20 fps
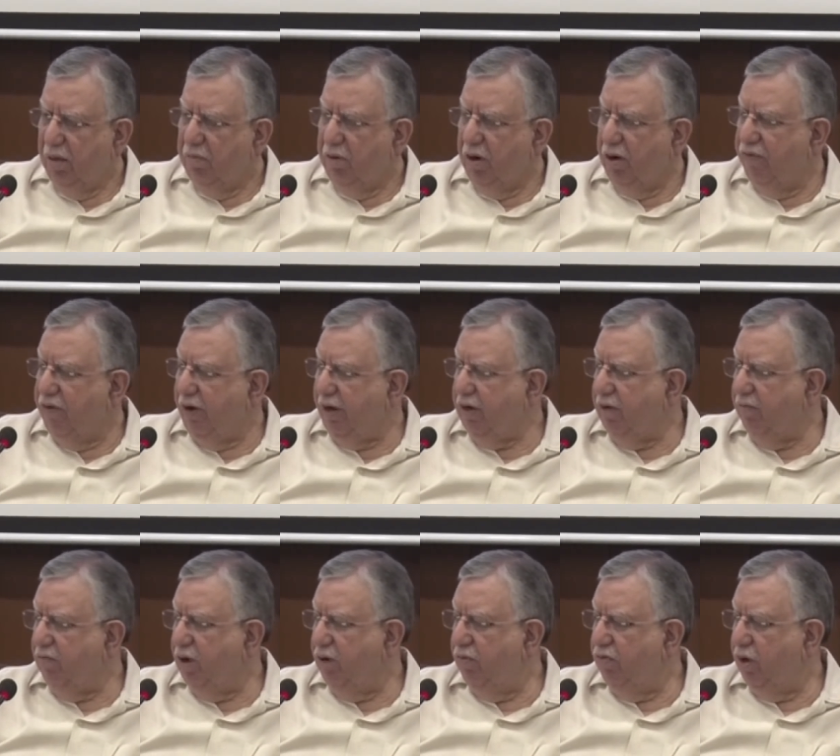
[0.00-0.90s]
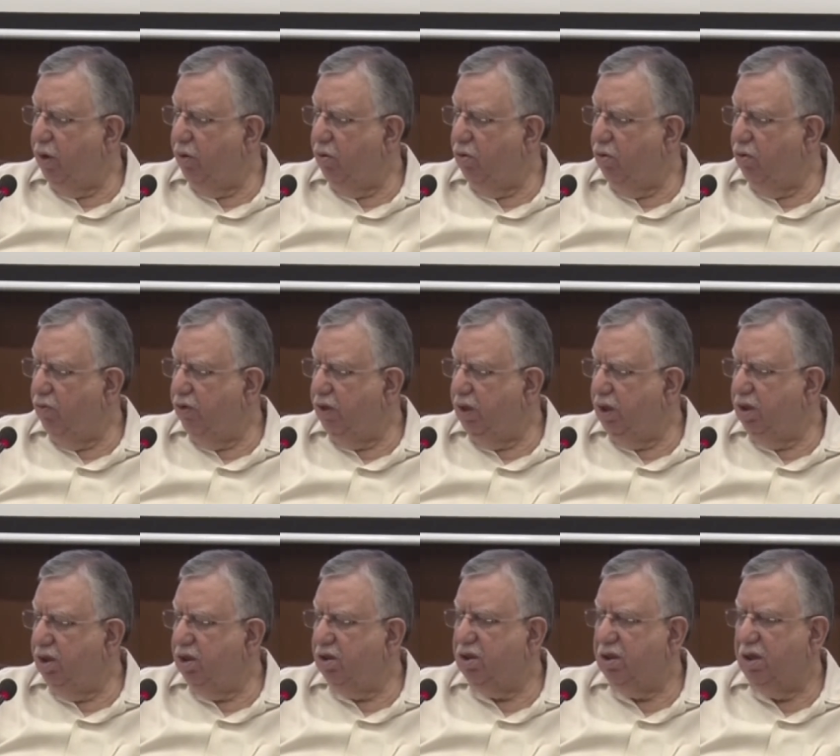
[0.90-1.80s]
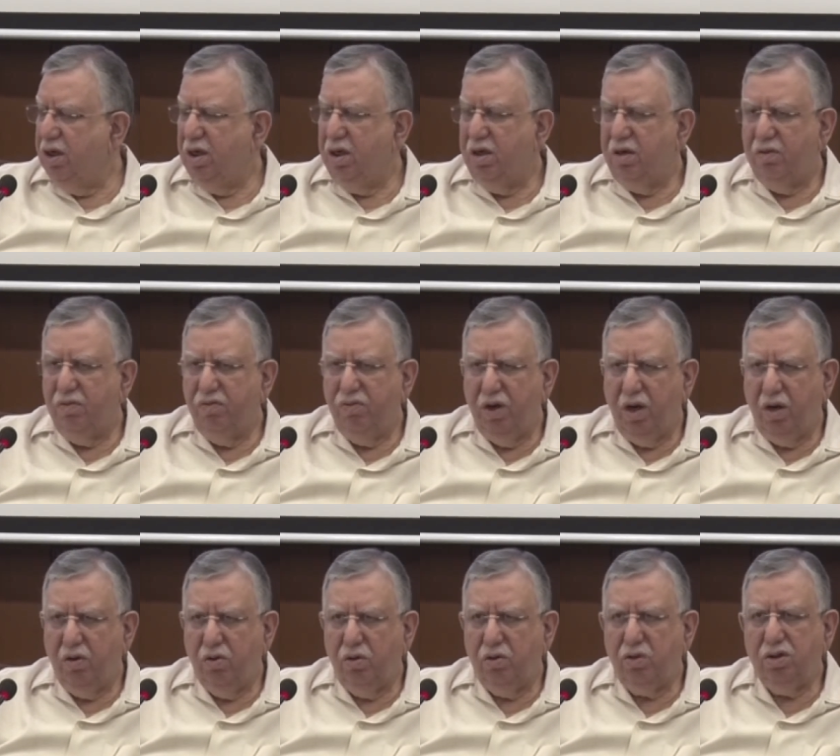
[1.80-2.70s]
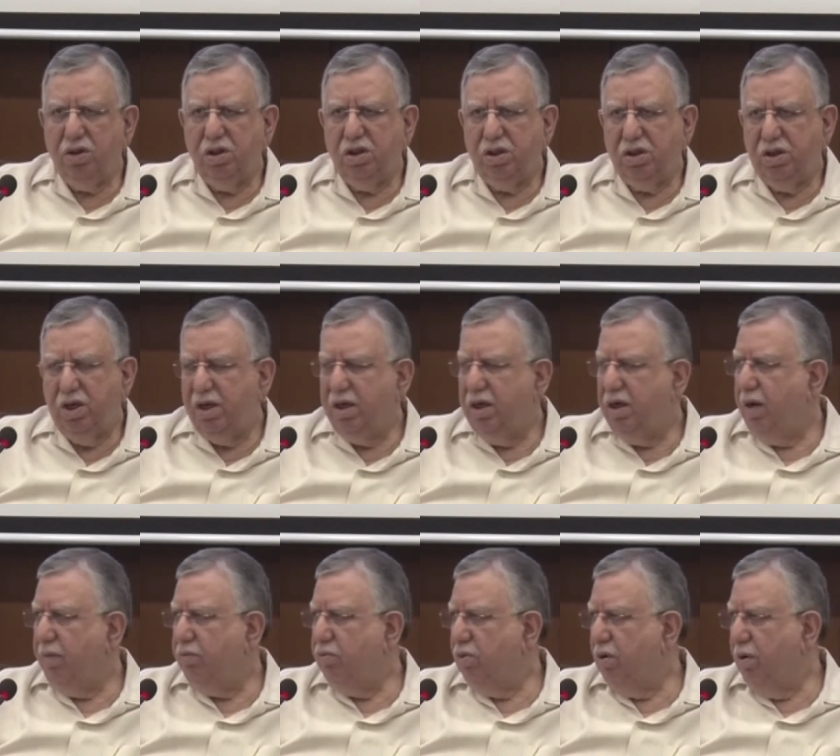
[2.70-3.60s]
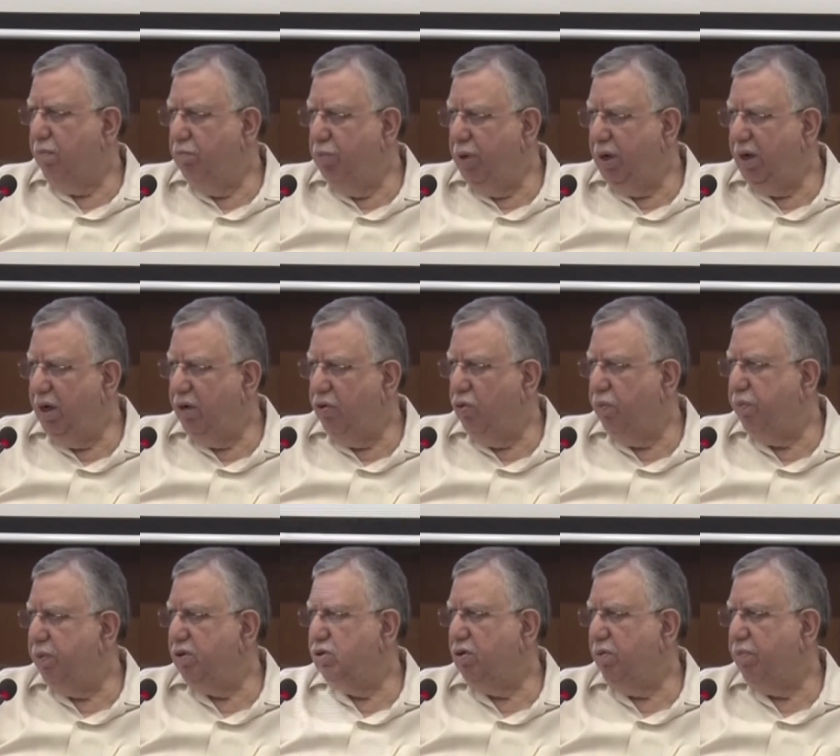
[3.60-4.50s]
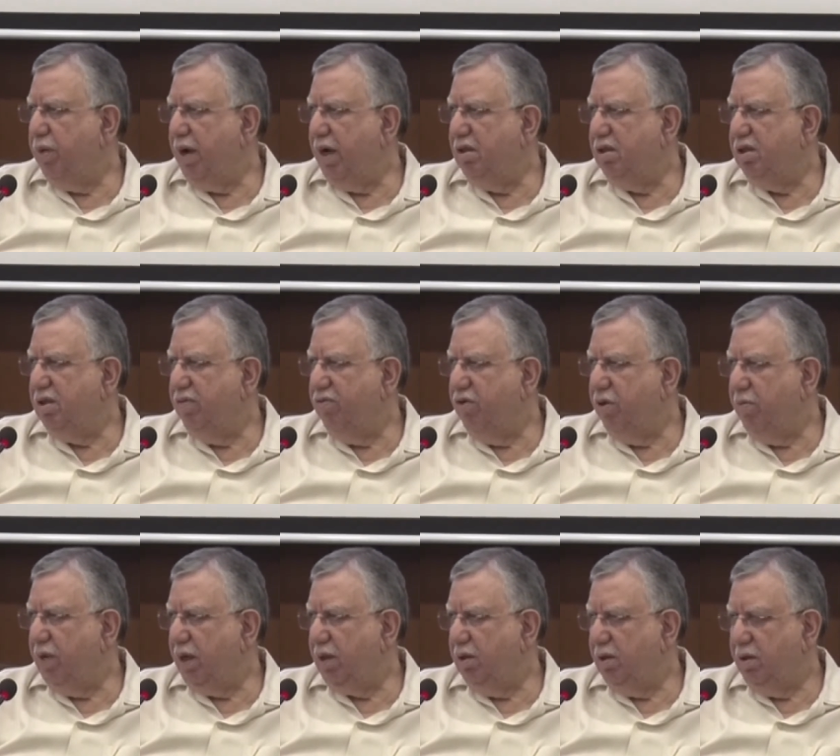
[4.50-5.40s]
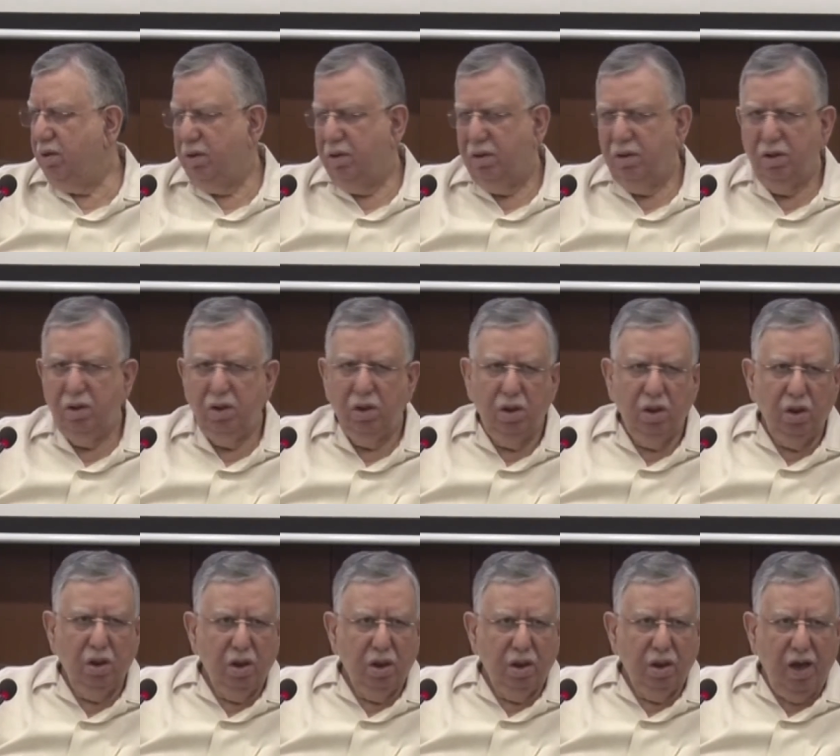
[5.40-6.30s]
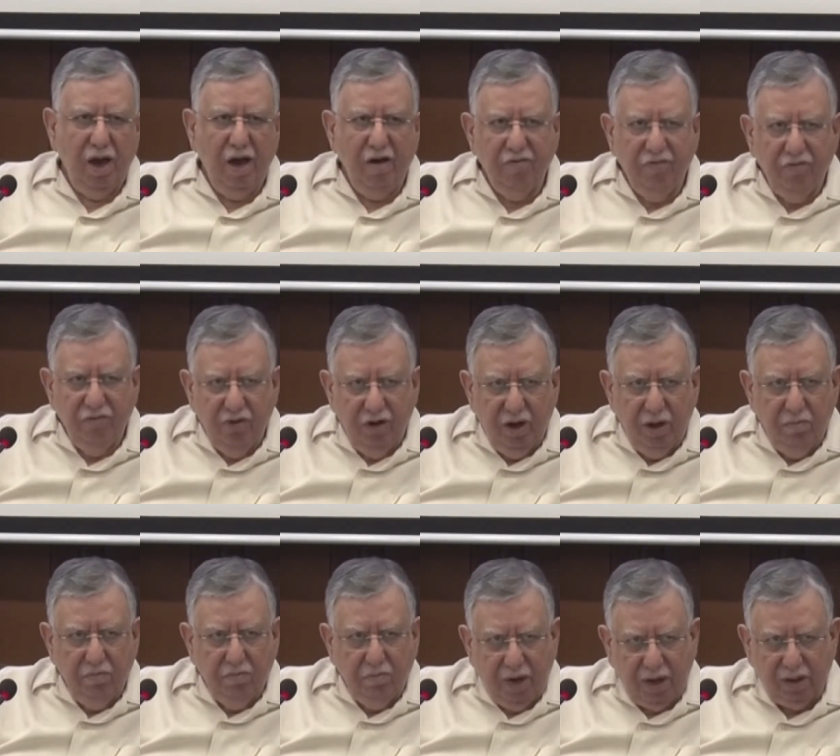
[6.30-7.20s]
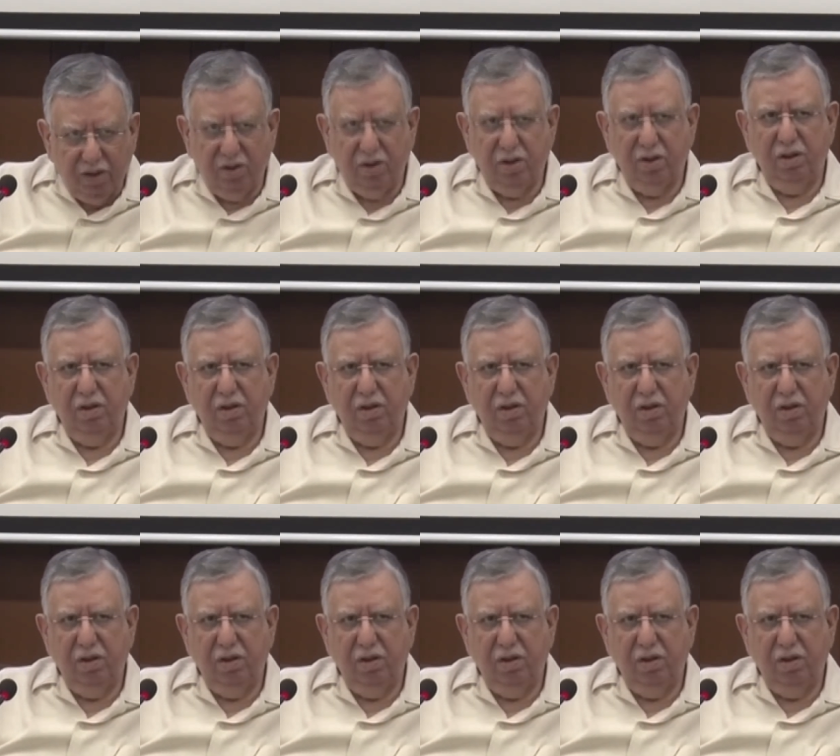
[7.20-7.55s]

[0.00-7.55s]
But effectively, we are going to, within this year, we are going to just take it up to a billion rupees of prizes every month. Every month.